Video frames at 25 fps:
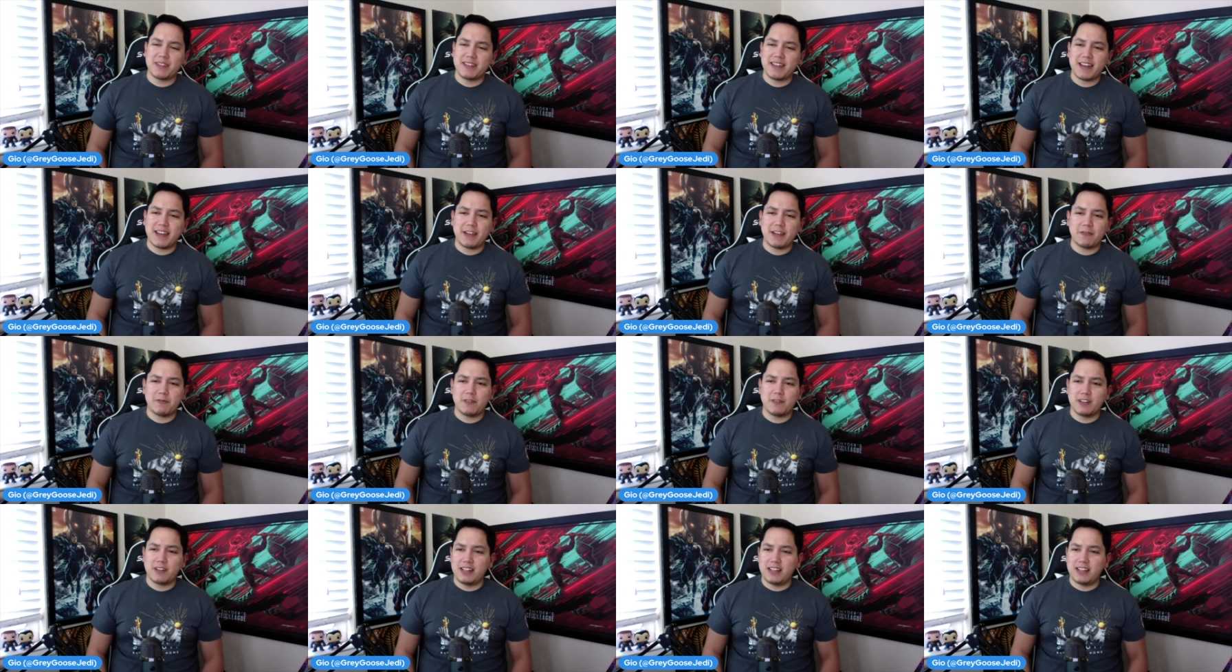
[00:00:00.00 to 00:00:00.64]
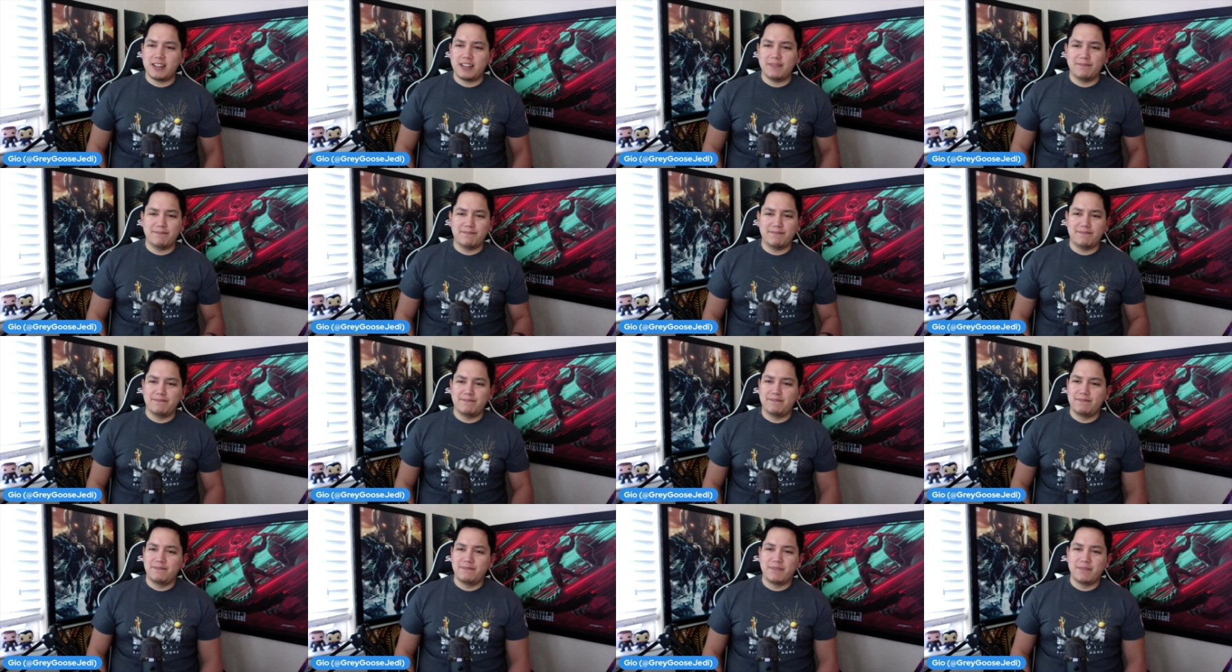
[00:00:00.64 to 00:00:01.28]
that really
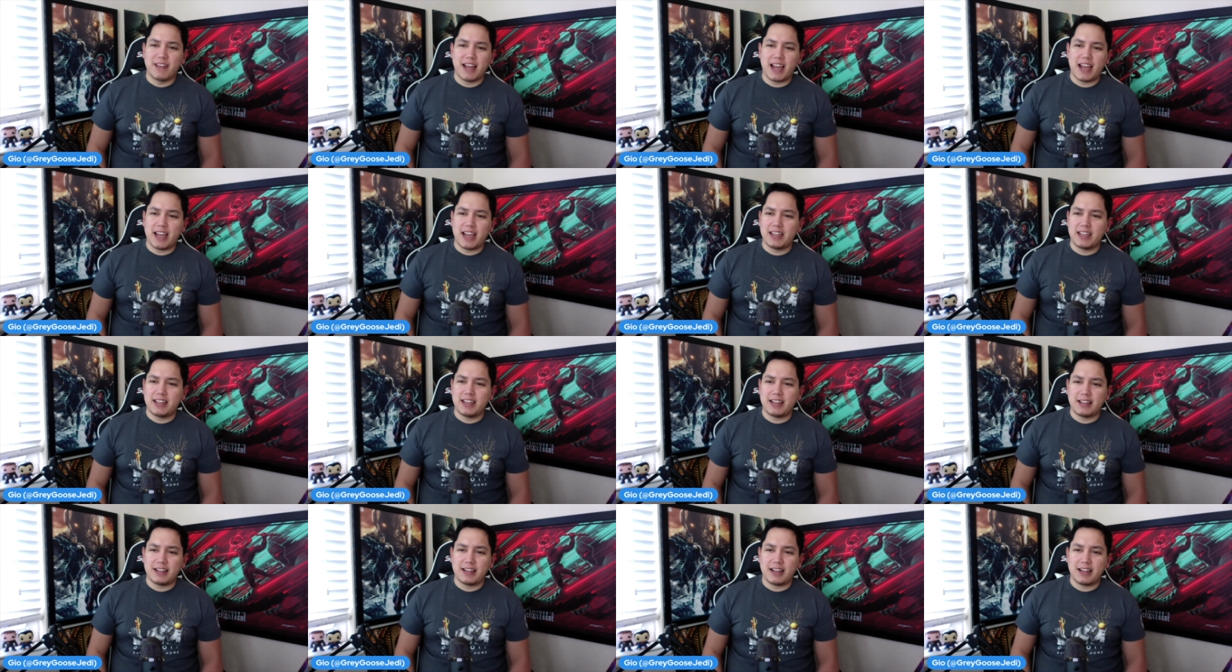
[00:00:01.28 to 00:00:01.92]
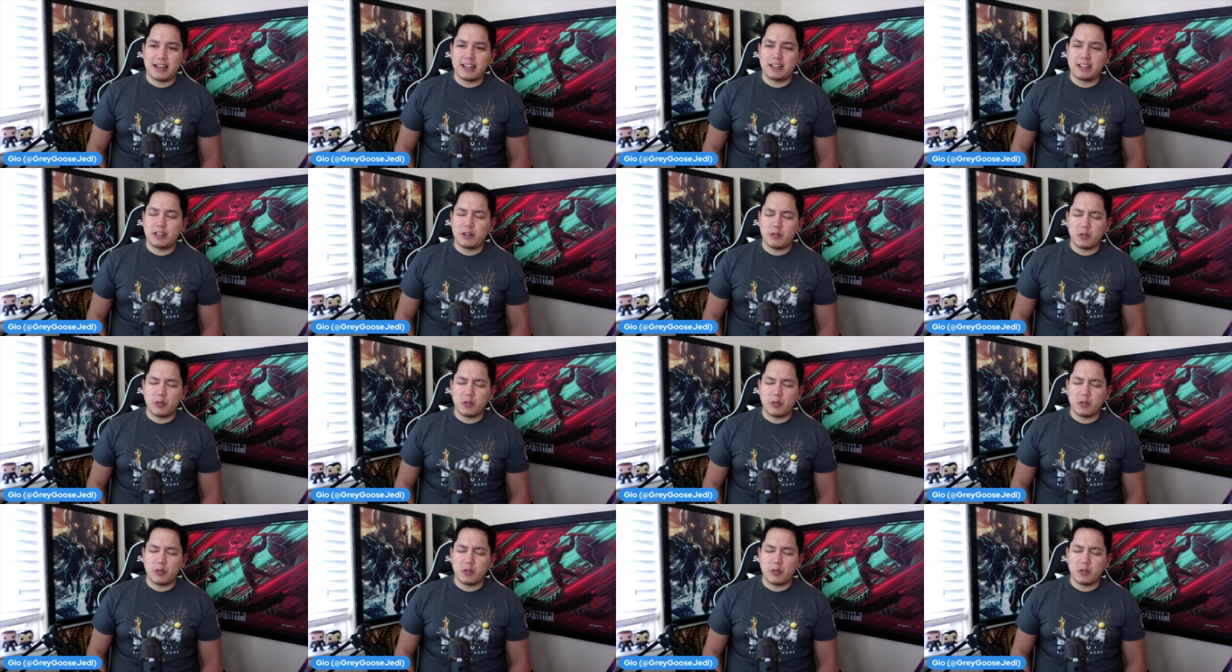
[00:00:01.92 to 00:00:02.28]
I don't